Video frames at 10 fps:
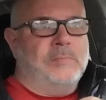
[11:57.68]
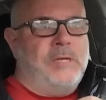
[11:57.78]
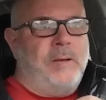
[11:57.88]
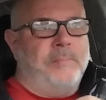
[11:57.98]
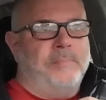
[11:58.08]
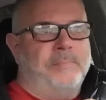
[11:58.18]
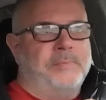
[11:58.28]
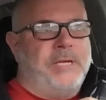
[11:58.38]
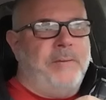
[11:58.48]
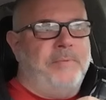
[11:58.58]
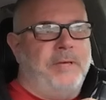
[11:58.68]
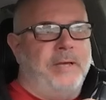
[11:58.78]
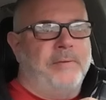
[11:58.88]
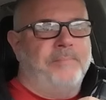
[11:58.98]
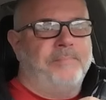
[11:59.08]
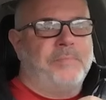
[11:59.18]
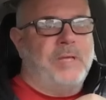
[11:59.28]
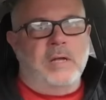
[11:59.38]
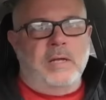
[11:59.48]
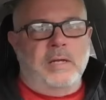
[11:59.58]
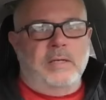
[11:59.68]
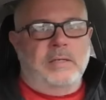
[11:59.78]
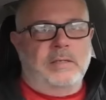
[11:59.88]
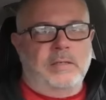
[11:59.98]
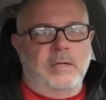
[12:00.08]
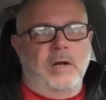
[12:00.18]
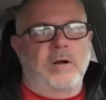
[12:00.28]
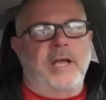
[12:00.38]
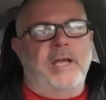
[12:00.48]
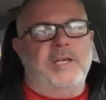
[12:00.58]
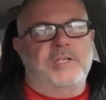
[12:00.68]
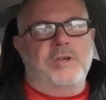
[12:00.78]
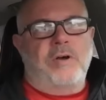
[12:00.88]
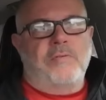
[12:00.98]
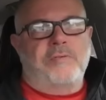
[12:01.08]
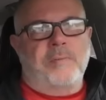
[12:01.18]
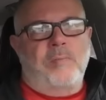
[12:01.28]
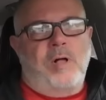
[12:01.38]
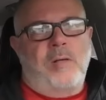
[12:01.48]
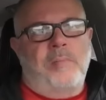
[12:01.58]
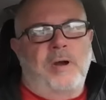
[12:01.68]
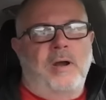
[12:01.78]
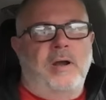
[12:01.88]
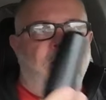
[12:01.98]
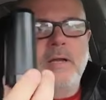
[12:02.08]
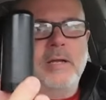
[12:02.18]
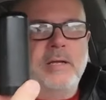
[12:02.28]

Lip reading: Yep, same thing. Okay, so from Walmart,